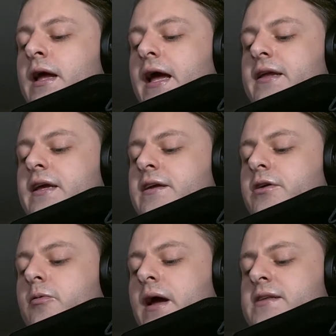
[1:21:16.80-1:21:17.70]
and getting
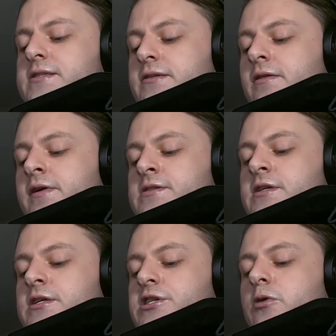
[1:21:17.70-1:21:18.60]
no answer to this,
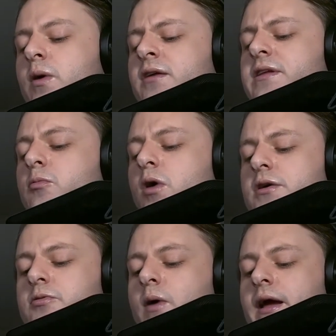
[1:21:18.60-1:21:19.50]
she quietly
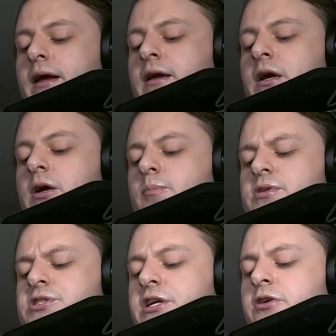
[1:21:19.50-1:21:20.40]
walked away,
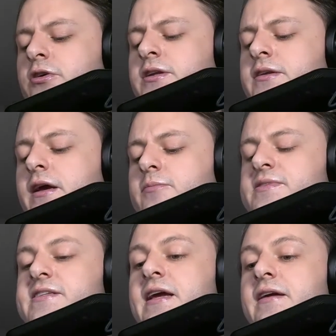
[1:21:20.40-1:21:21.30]
but she couldn't help
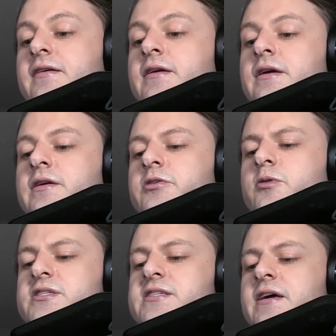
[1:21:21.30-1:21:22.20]
saying to
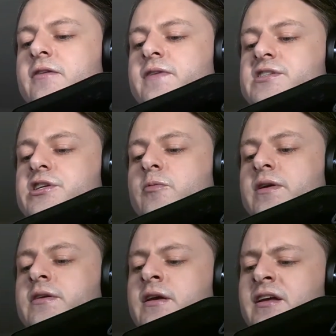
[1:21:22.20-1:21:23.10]
herself as she went,